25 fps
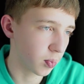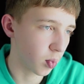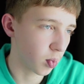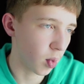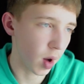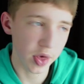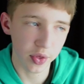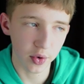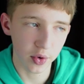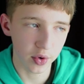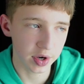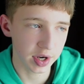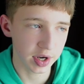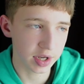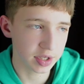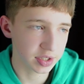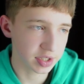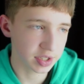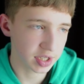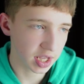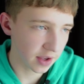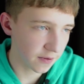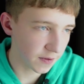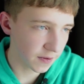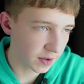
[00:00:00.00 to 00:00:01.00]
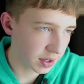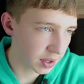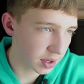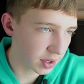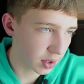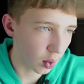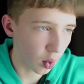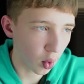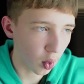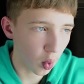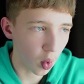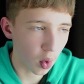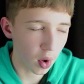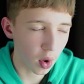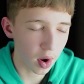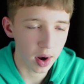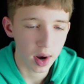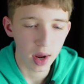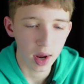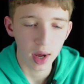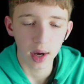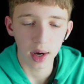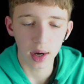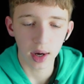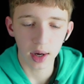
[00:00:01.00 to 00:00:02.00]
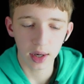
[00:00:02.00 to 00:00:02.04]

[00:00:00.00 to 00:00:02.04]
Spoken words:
whether it is given or